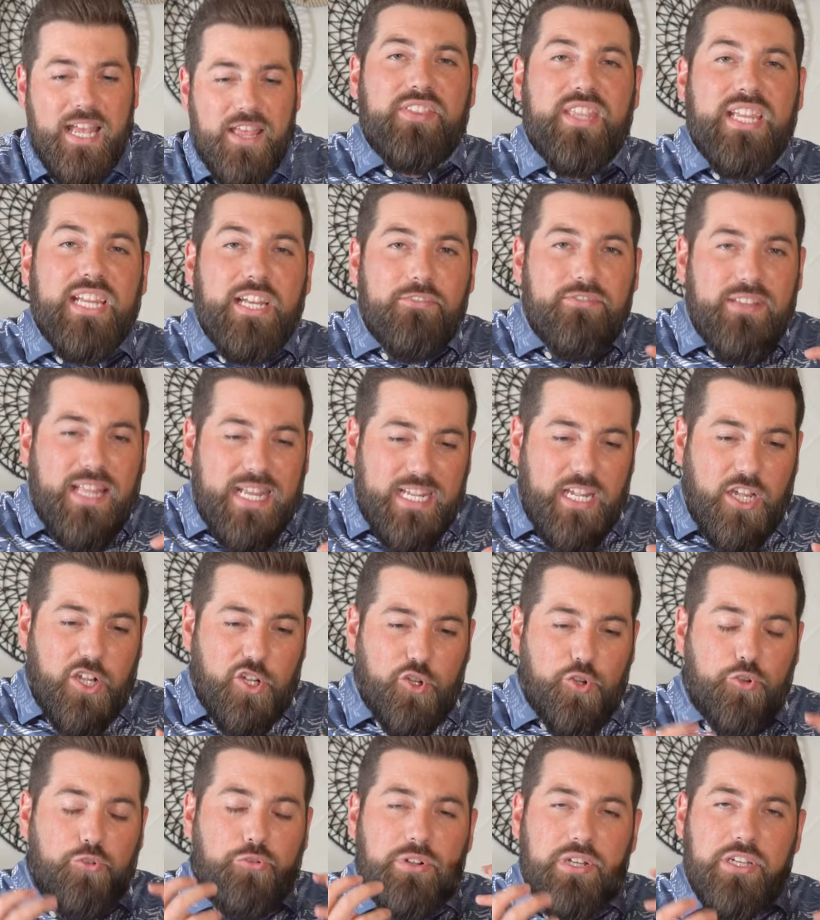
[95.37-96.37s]
Think of like a
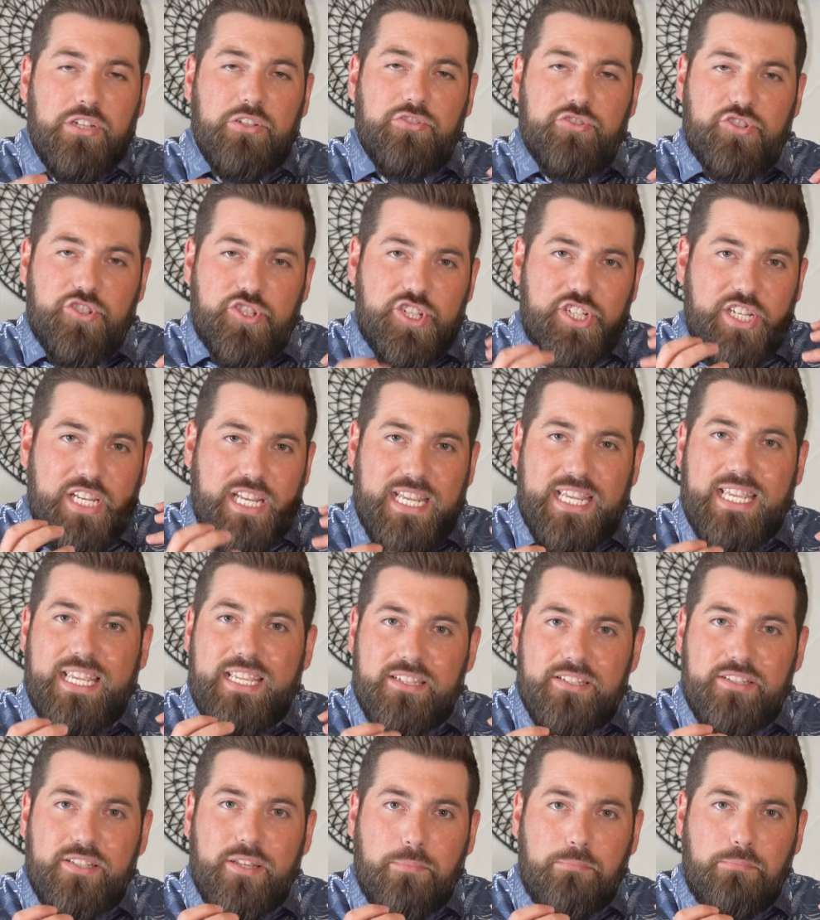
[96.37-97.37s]
grilled
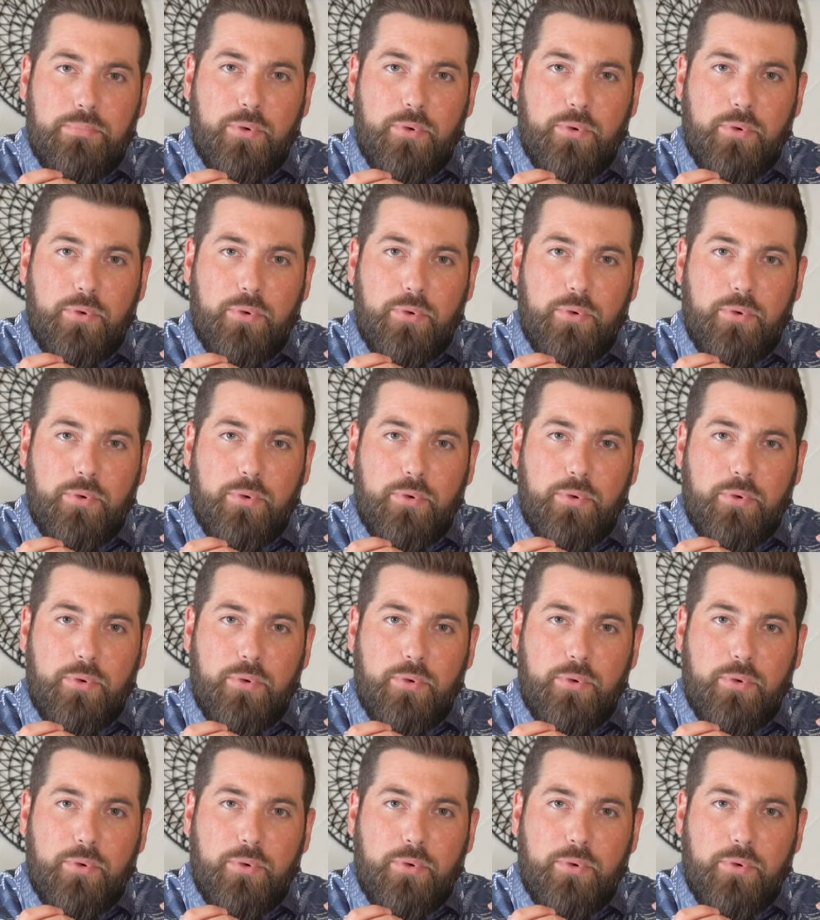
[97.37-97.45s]
cheese,